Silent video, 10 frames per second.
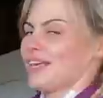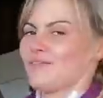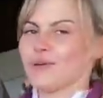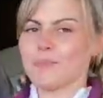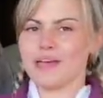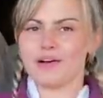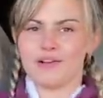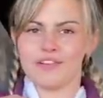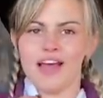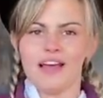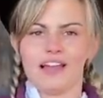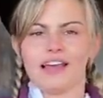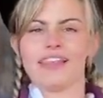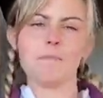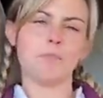you a bit of
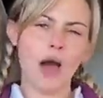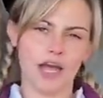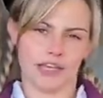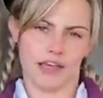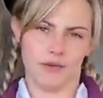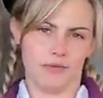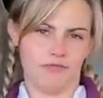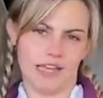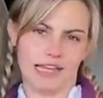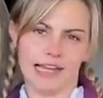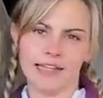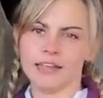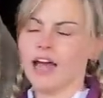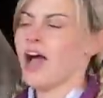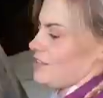like their bio, really.
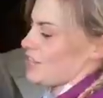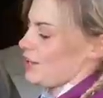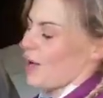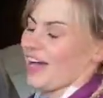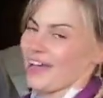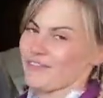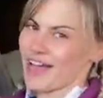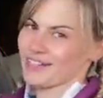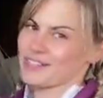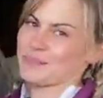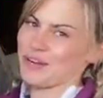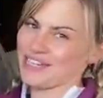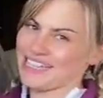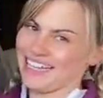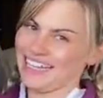So I have had
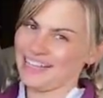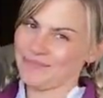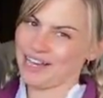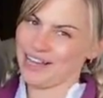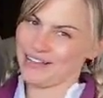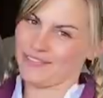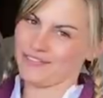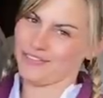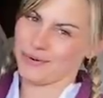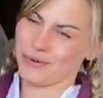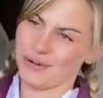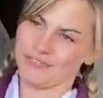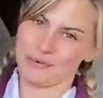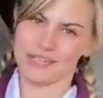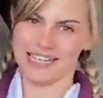Spritey in my life for
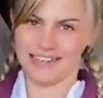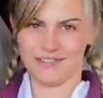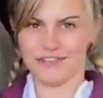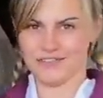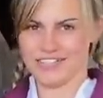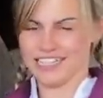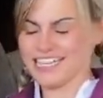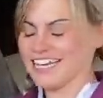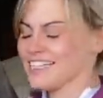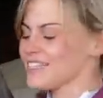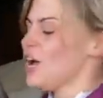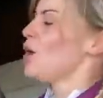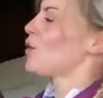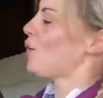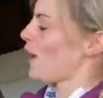14, 15 years,
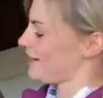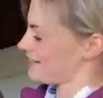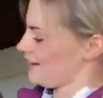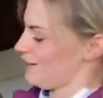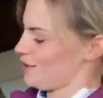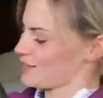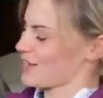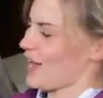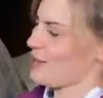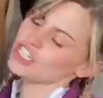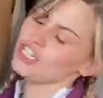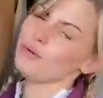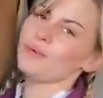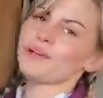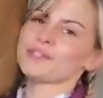quite a long time. She
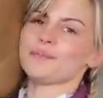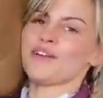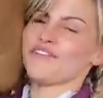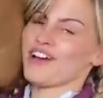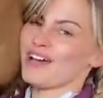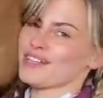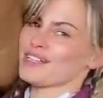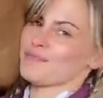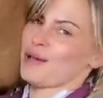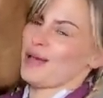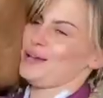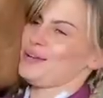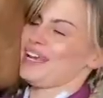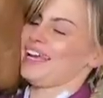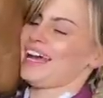was my first
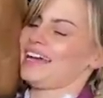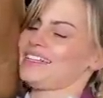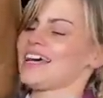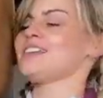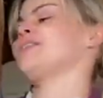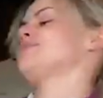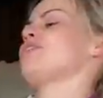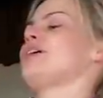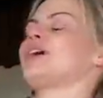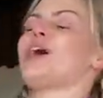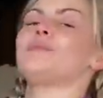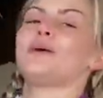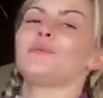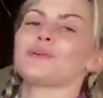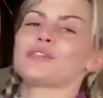pony. And as I was growing up,
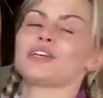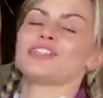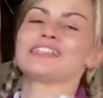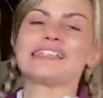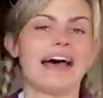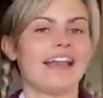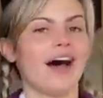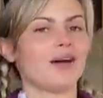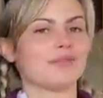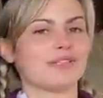there was a concern I was